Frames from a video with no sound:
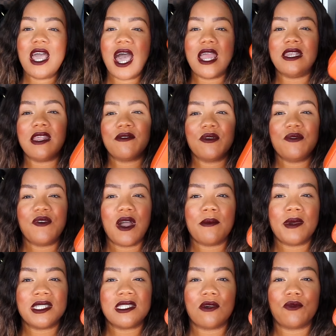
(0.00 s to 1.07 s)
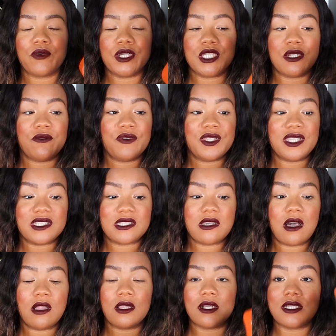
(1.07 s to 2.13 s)
I never find myself reaching for this
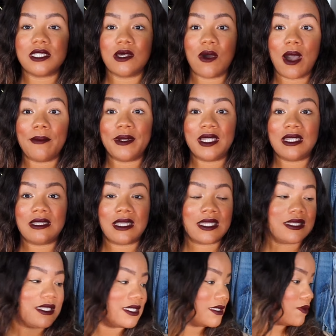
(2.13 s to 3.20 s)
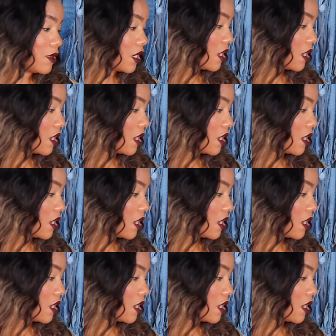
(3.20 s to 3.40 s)
color, so I'm gonna let this one